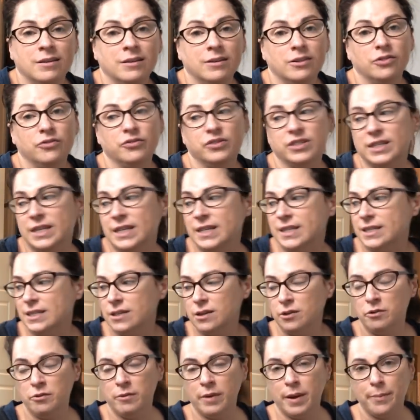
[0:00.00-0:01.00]
You've seen
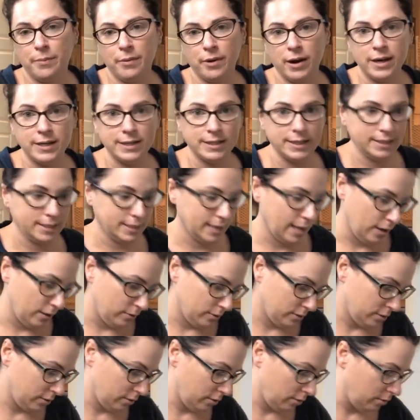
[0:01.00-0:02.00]
some of my prices now,
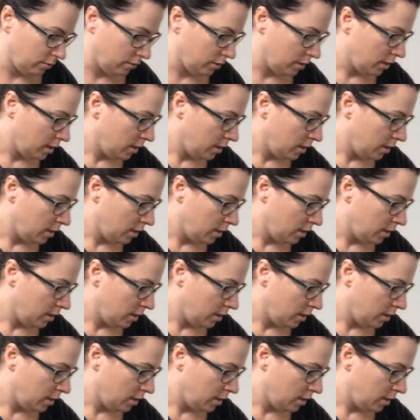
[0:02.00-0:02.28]
so